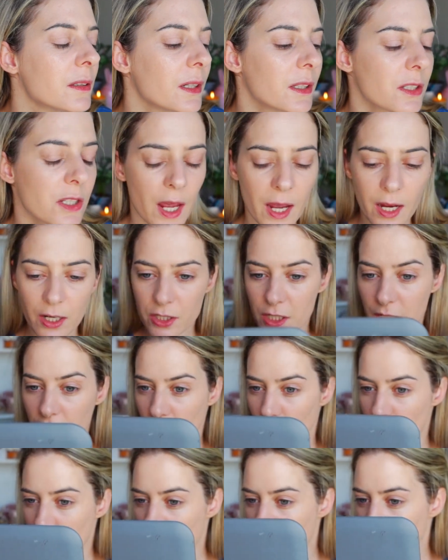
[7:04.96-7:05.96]
it's
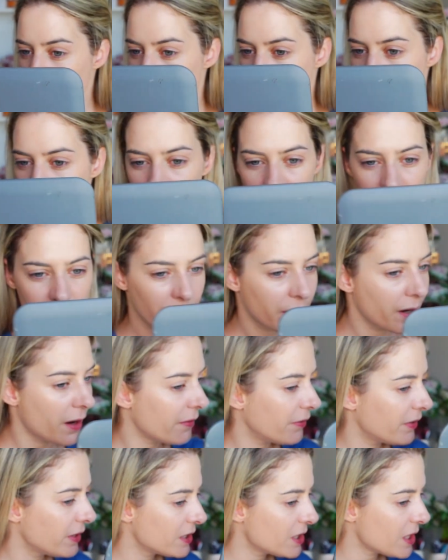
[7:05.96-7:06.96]
actually quite
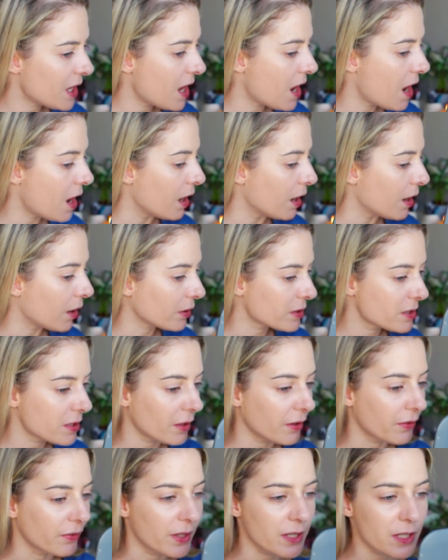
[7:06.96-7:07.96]
covered a lot
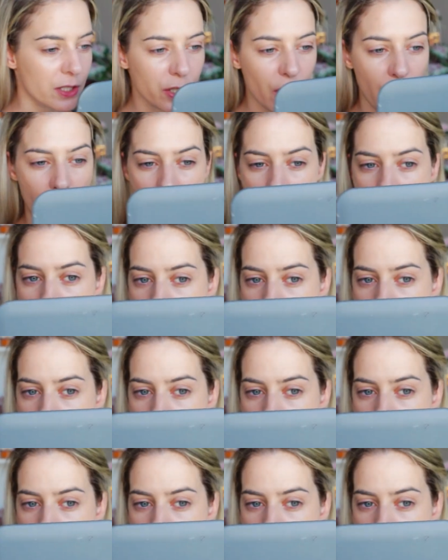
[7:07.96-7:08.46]
of it. So